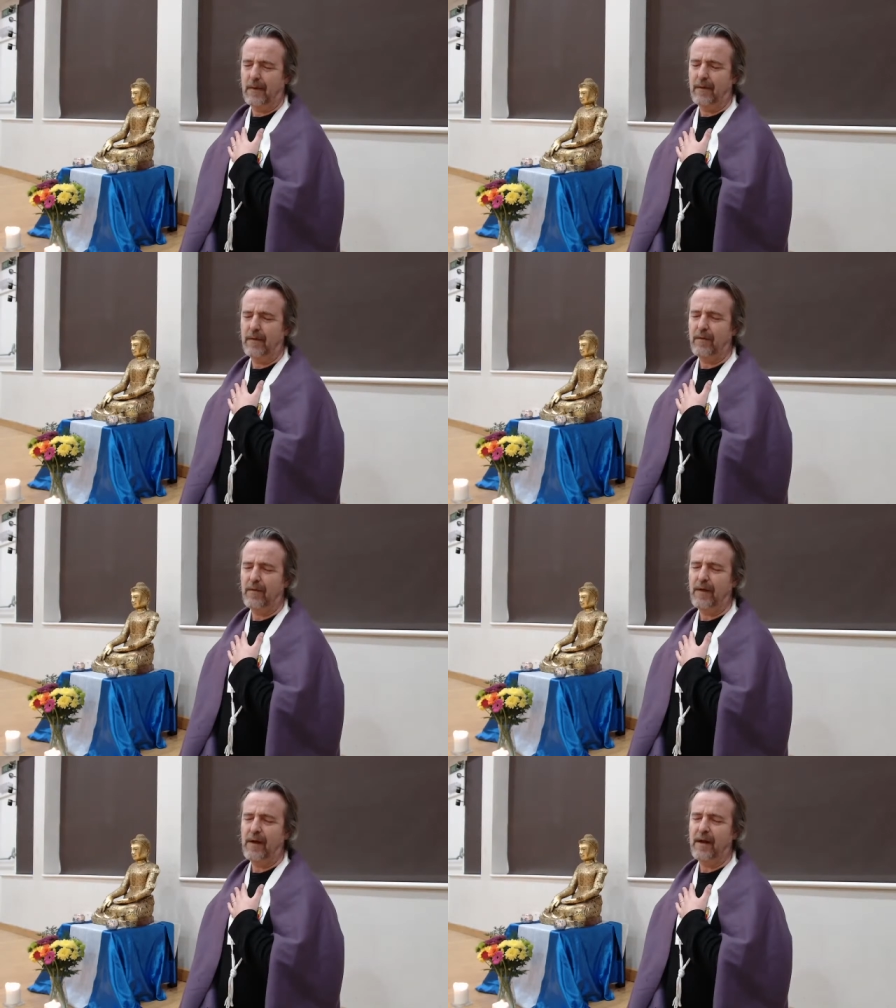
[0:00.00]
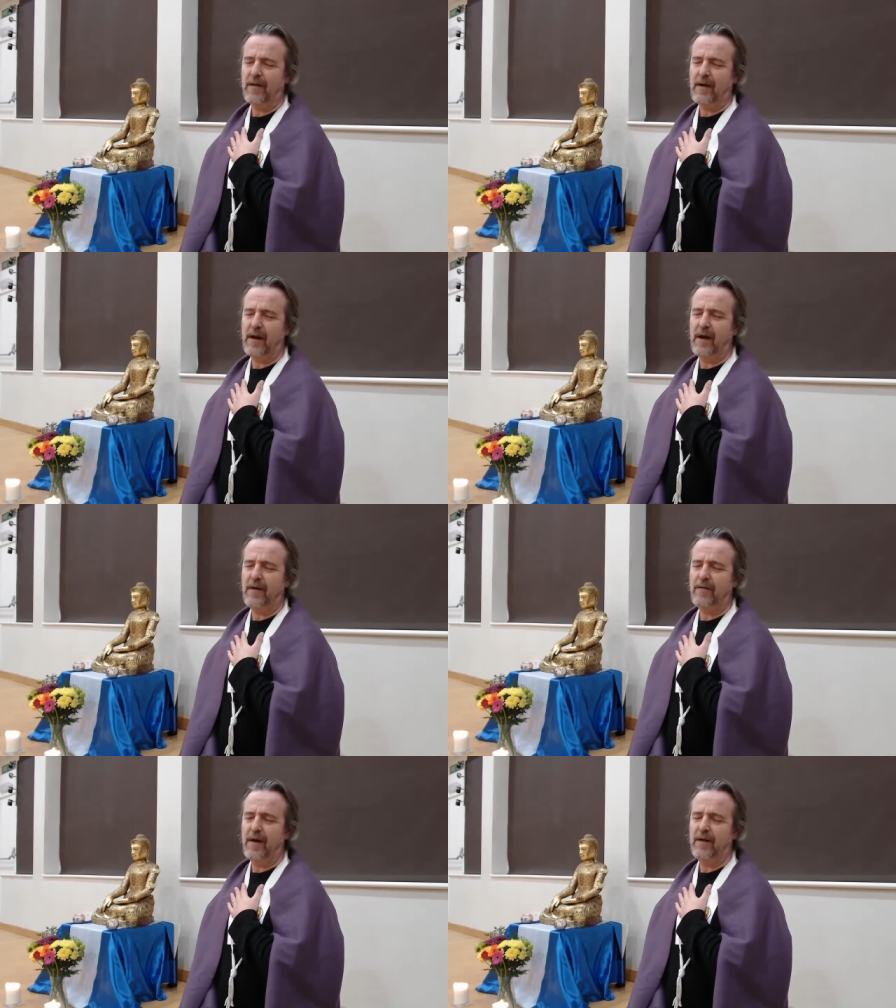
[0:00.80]
Just feeling the
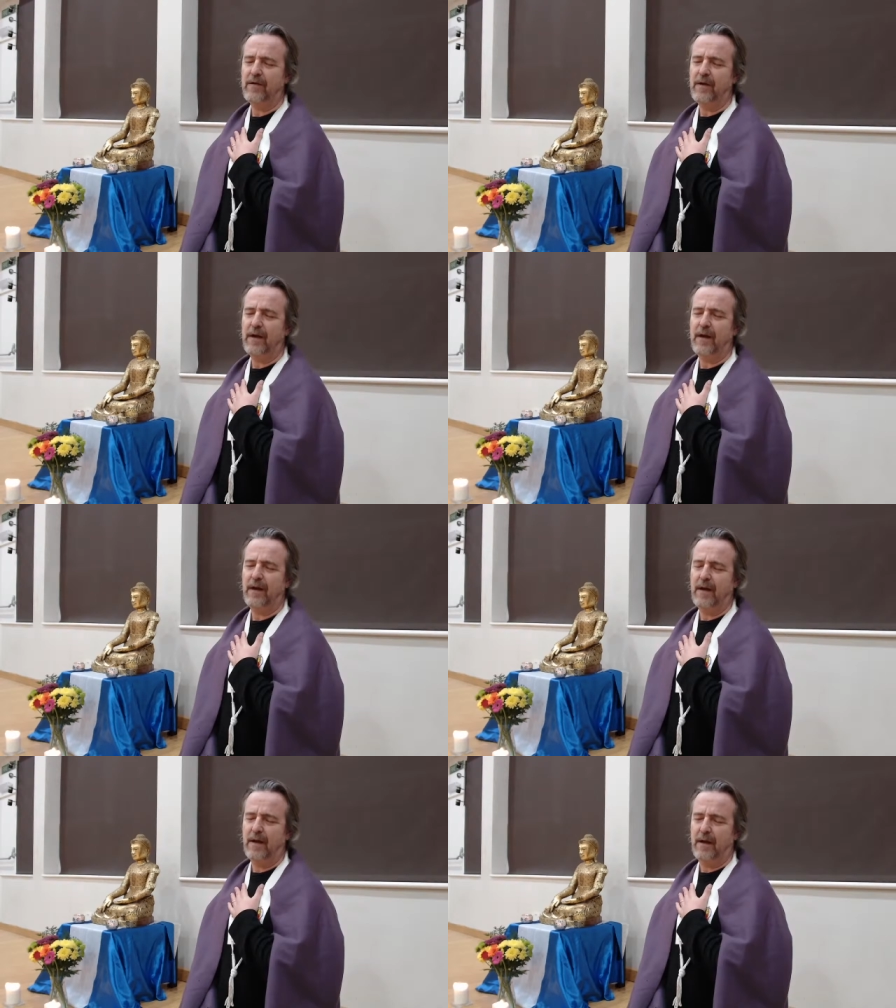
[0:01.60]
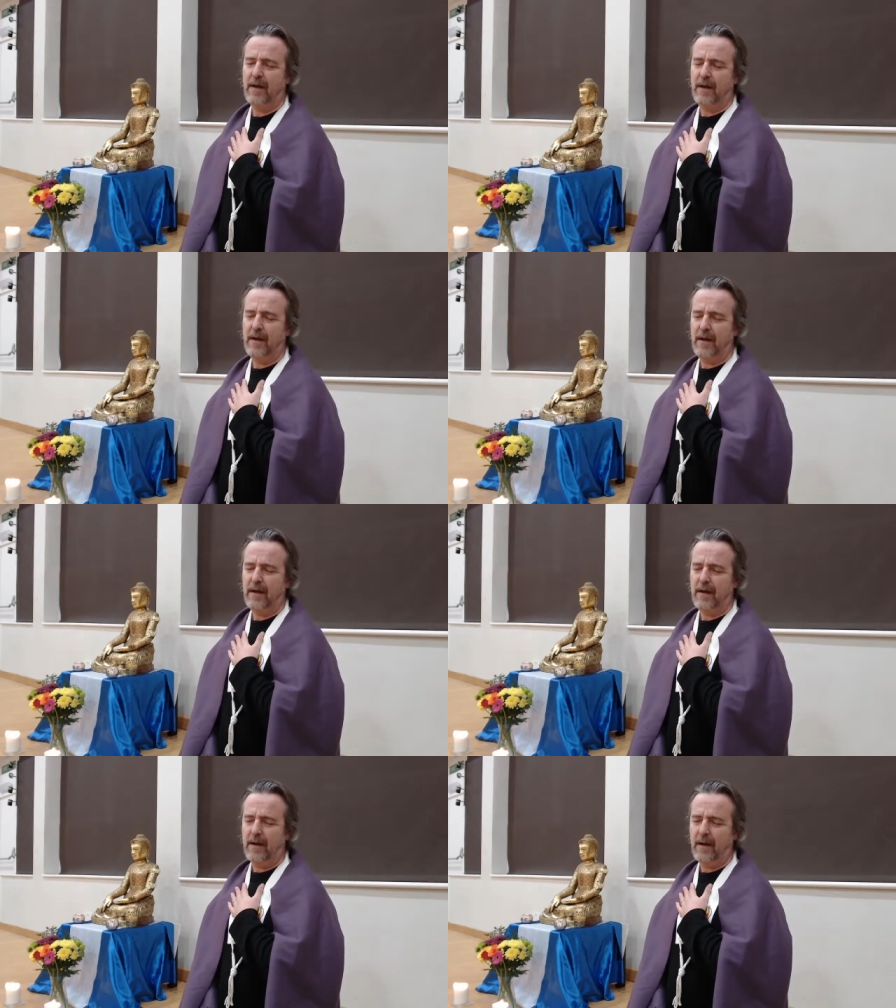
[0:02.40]
life energy
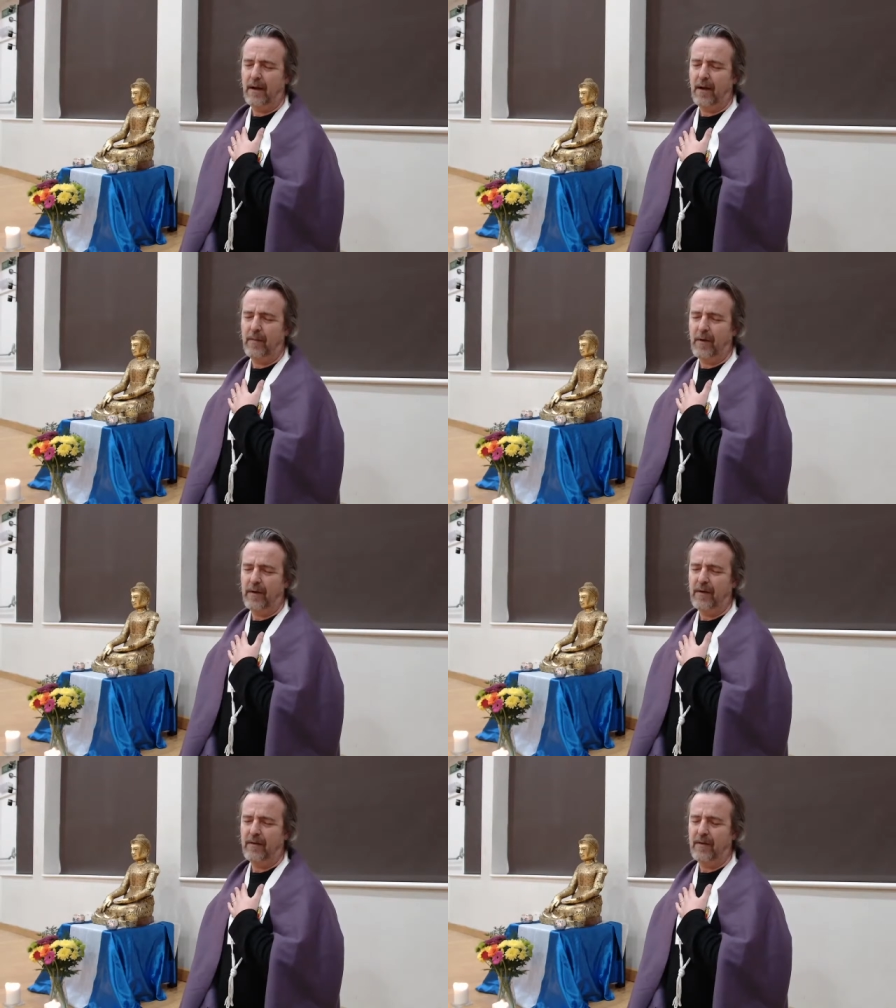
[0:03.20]
in our bodies.